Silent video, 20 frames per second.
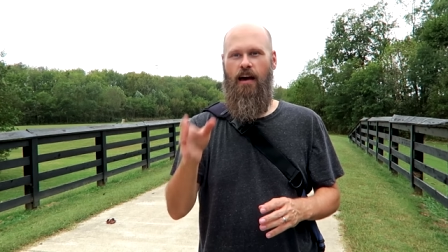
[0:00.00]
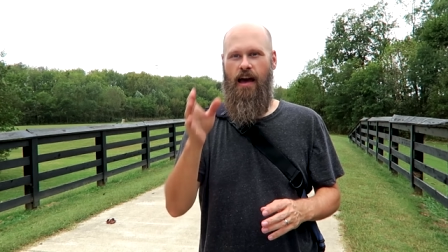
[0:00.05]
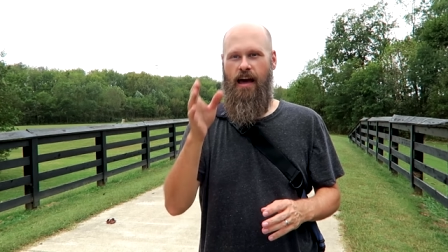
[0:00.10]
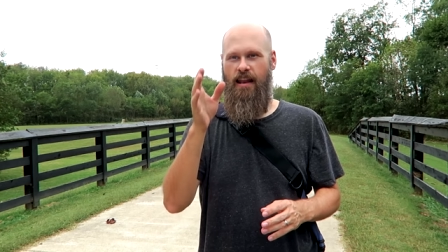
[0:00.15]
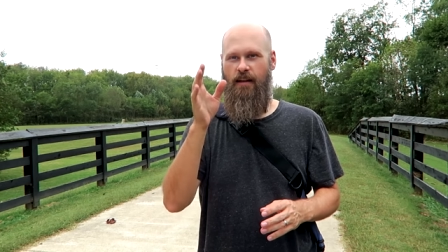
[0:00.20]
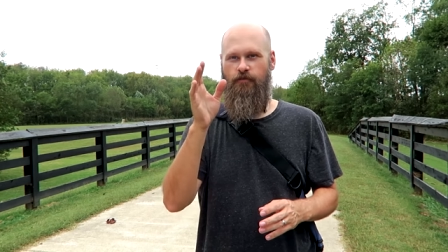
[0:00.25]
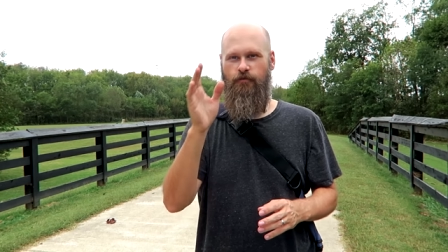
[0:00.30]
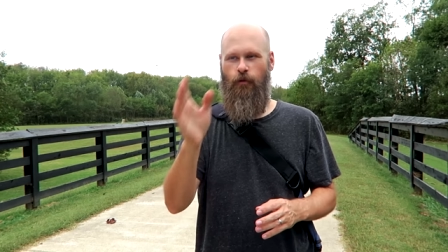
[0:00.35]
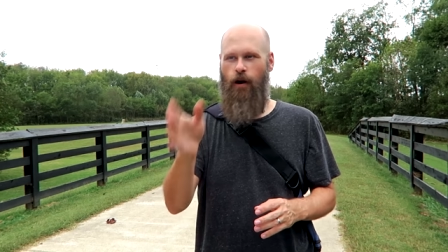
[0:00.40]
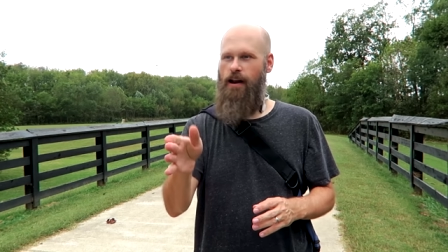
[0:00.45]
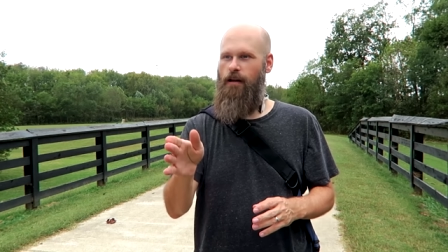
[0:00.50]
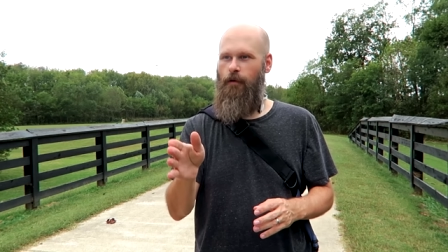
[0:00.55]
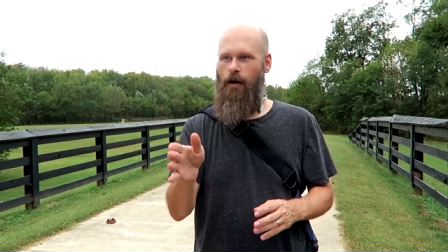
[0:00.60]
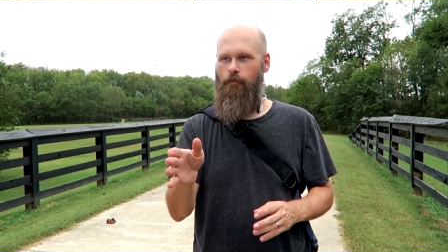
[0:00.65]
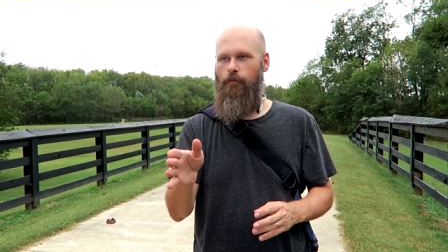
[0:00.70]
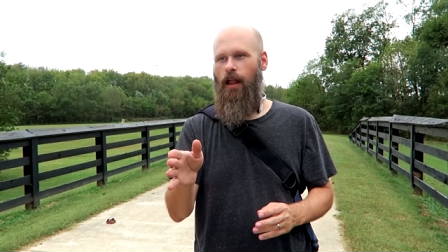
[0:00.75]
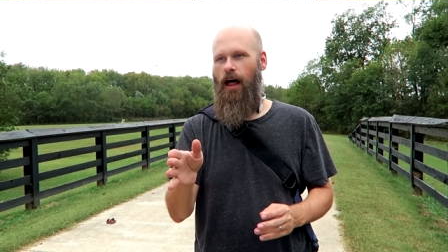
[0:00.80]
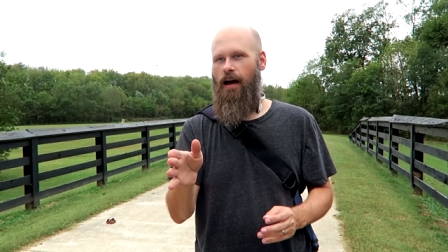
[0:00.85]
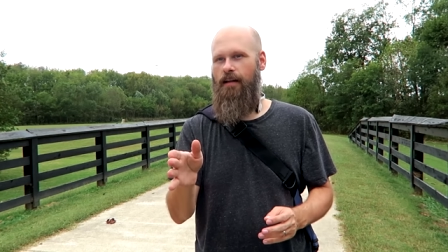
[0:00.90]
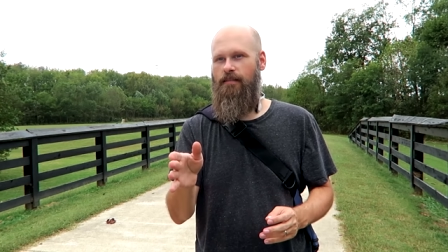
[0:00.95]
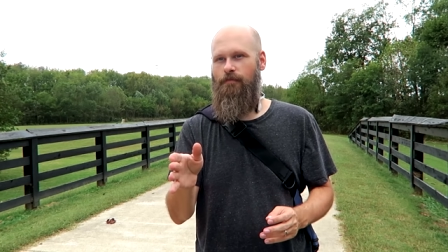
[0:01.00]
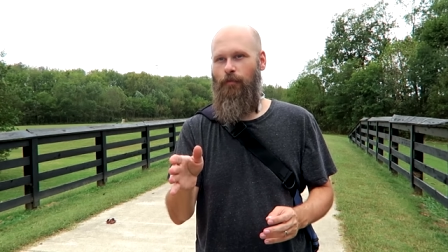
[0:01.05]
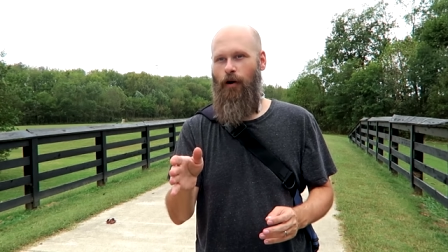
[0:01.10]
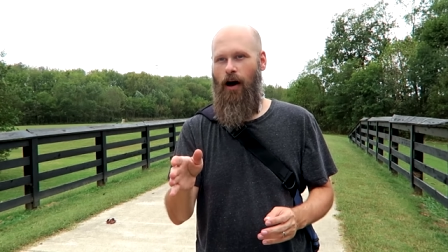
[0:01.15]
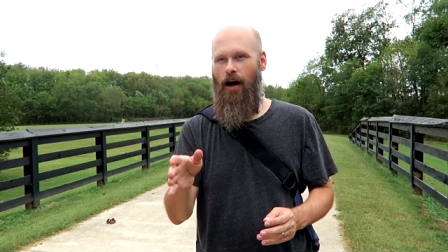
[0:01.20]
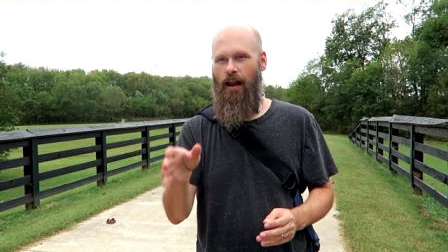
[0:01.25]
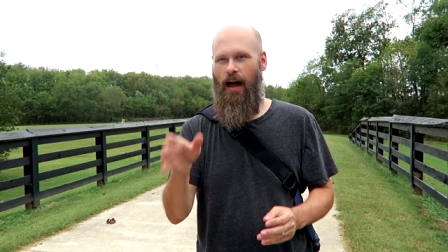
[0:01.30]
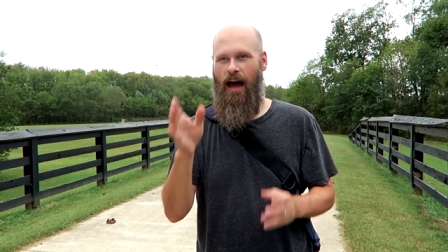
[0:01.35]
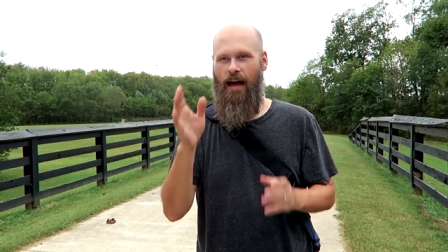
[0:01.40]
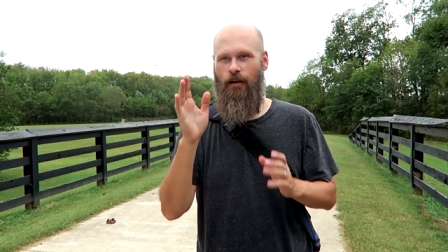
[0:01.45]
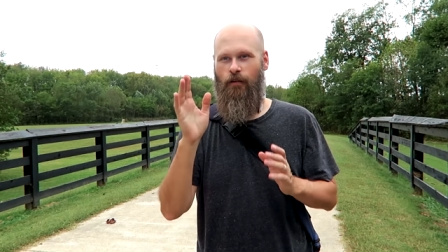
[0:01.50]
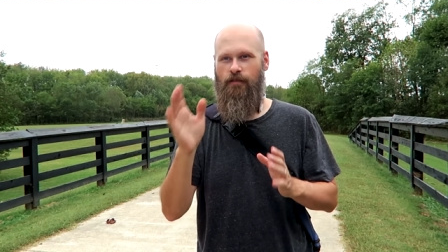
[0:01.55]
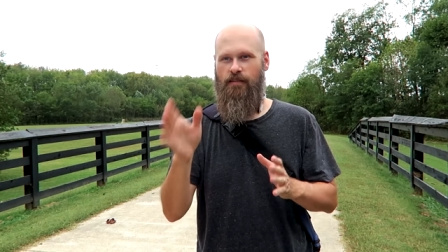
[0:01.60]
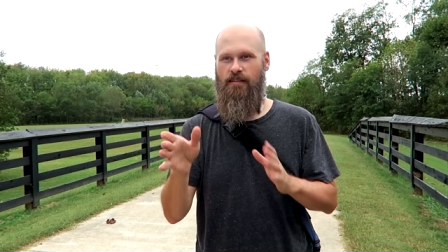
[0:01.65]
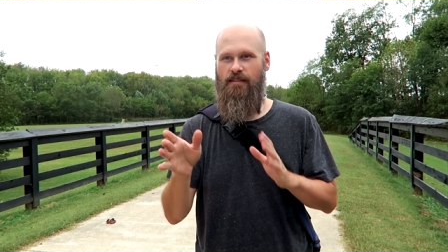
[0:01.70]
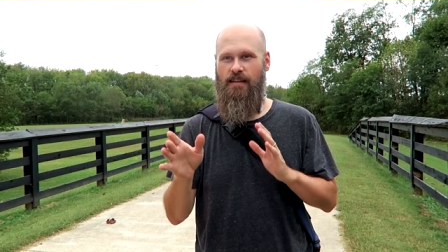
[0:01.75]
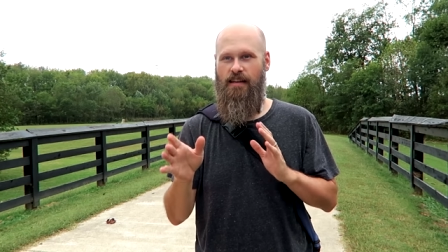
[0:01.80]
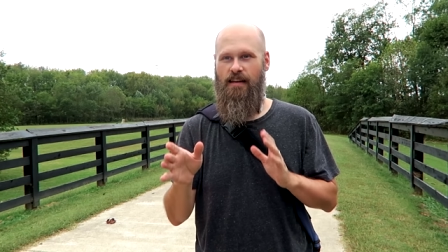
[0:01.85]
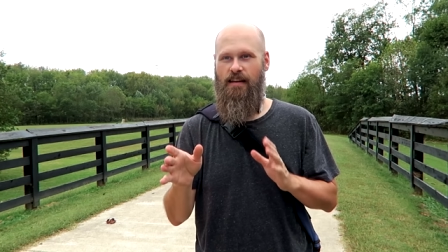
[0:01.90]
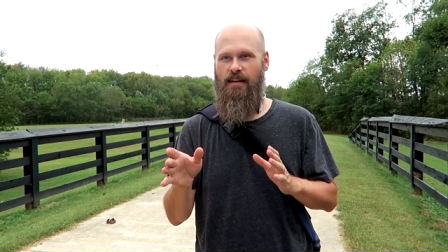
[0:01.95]
and it's right in my blind spot. I don't
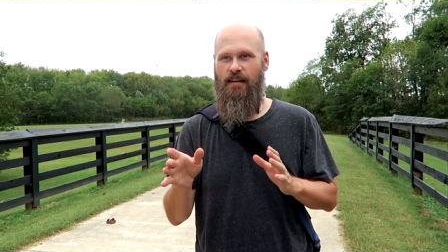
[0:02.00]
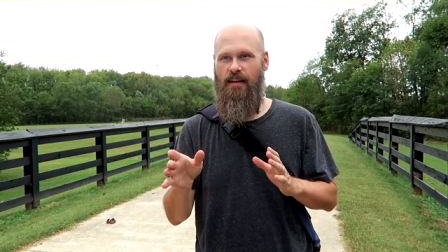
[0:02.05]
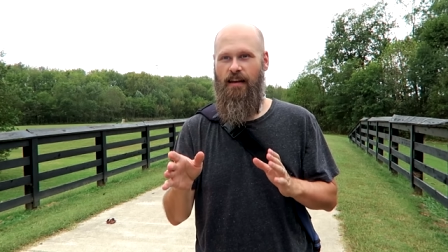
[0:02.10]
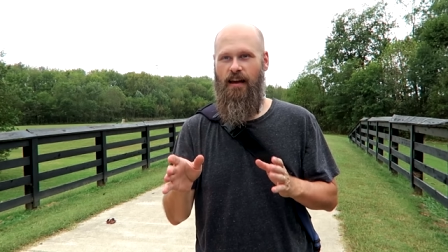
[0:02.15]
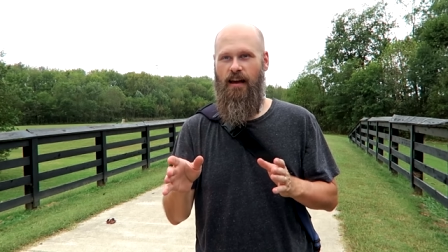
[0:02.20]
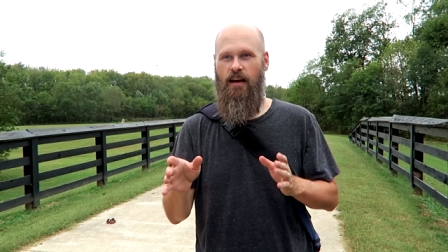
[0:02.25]
see it,